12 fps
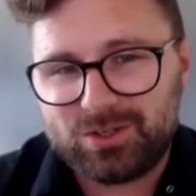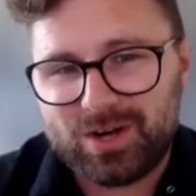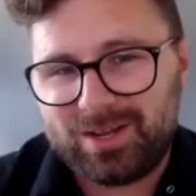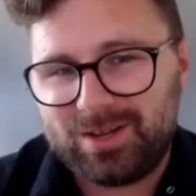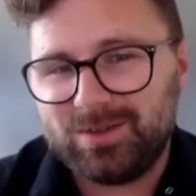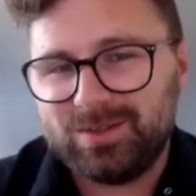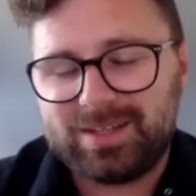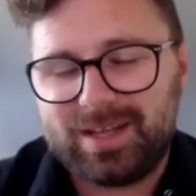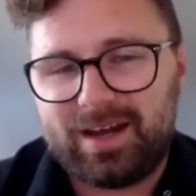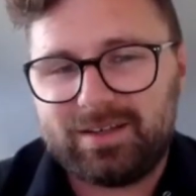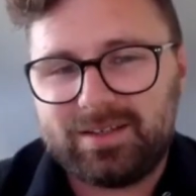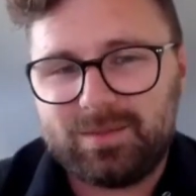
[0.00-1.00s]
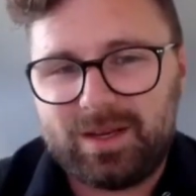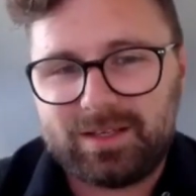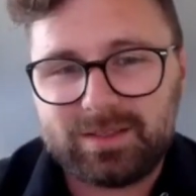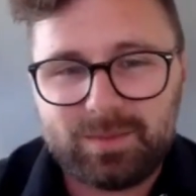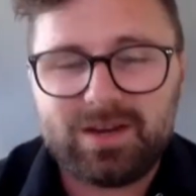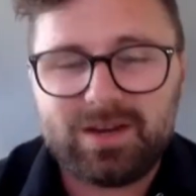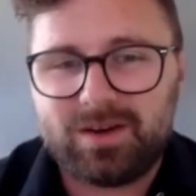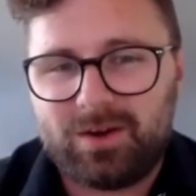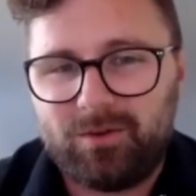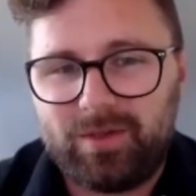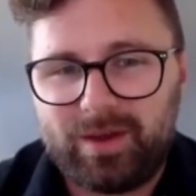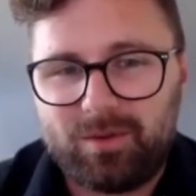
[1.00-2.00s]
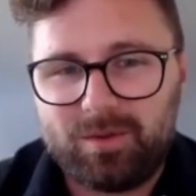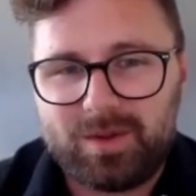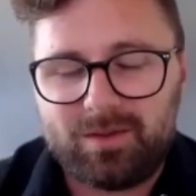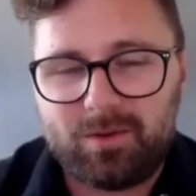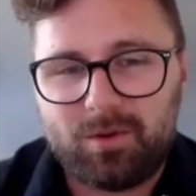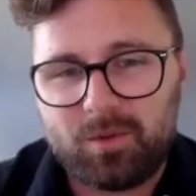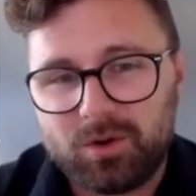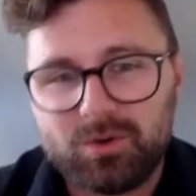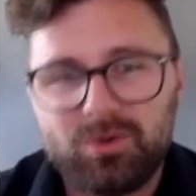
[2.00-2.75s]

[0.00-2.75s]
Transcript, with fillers: to try to use that to make a speaker cone that would be a little more